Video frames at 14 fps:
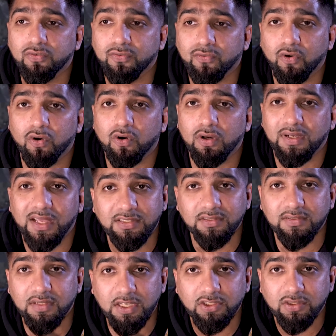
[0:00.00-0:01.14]
used for
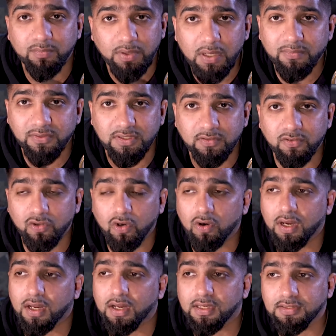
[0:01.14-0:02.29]
legislation purposes.
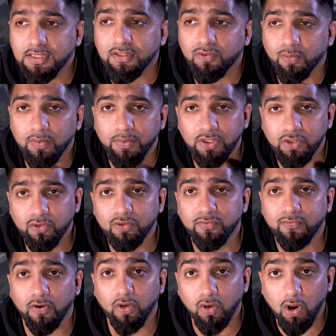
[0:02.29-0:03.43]
So a hadith will be
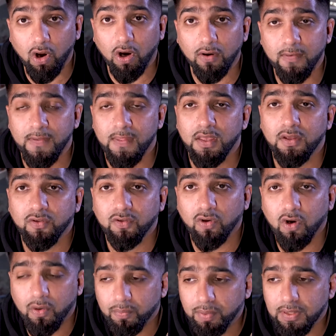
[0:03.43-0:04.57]
used for law.
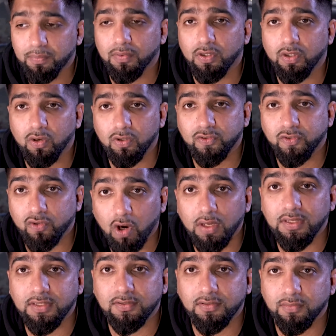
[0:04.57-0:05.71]
So people, you know,
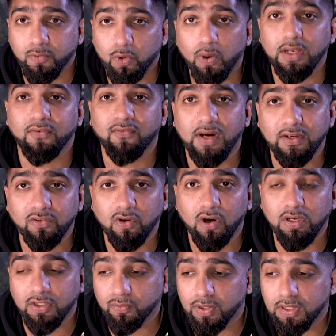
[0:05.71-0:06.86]
scholars,
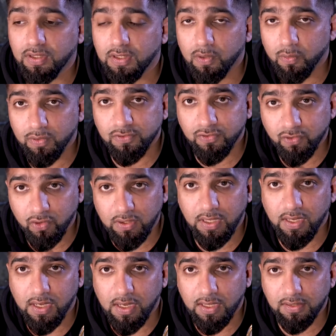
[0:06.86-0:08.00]
qualified scholars will
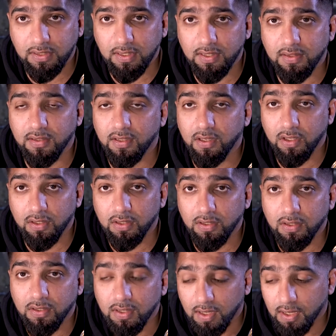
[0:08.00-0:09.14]
study a hadith.
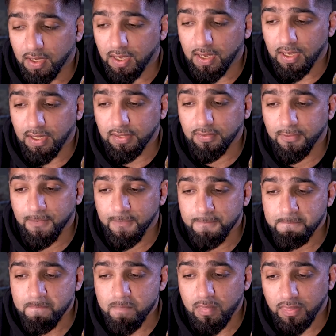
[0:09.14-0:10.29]
And
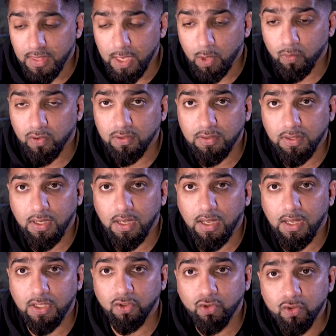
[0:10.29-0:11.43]
they would
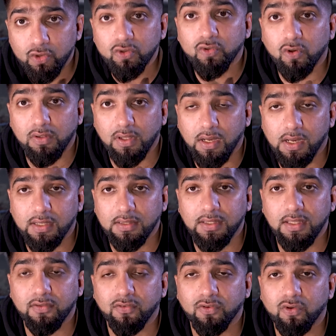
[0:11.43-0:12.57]
use those
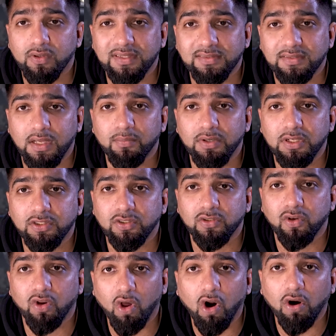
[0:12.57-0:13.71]
hadiths to
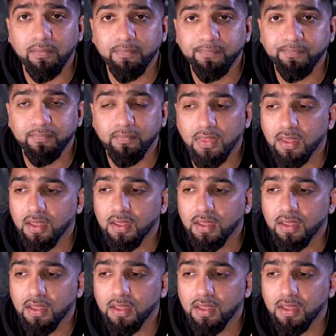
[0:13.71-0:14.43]
establish law.